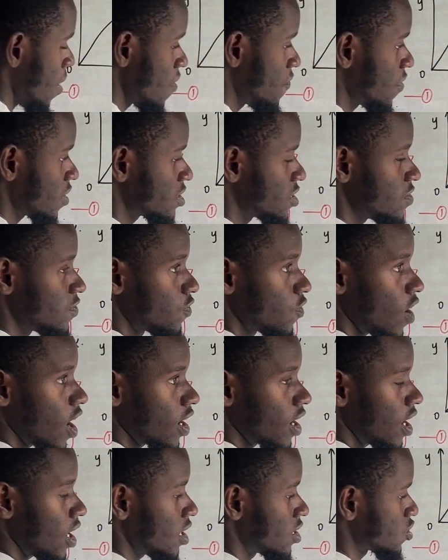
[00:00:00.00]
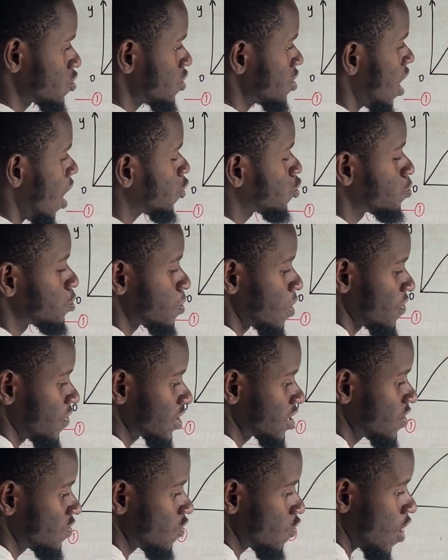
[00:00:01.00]
per effective worker, sorry, output by
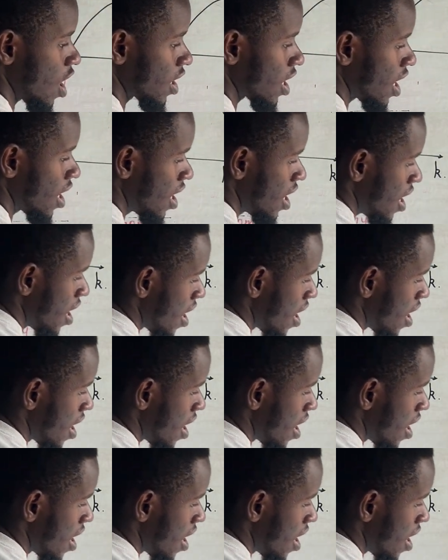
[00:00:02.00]
effective worker.